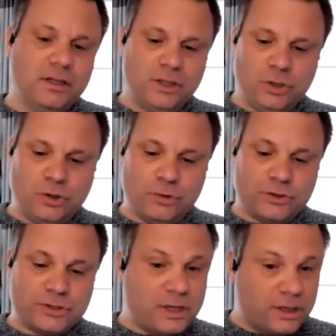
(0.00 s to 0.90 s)
you
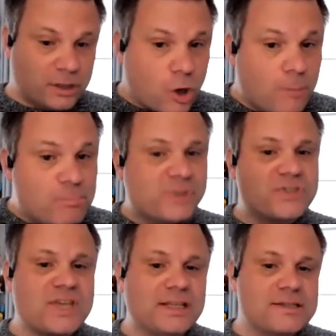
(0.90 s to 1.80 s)
got a compass
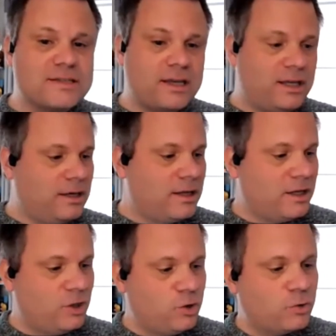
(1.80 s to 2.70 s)
sensor in there,
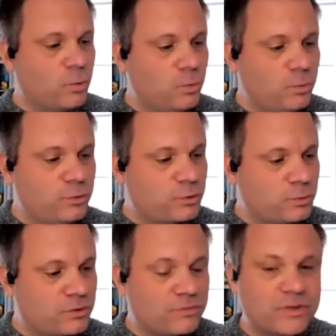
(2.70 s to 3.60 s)
you got all
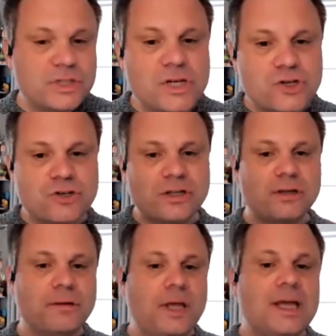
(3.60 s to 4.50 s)
sorts of
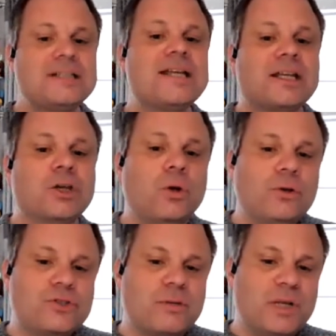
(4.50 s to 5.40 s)
additional
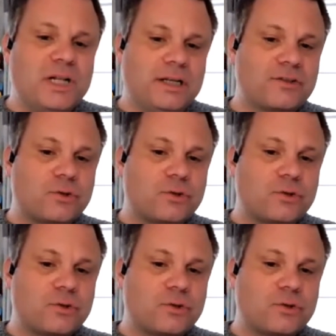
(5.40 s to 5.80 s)
technology built in.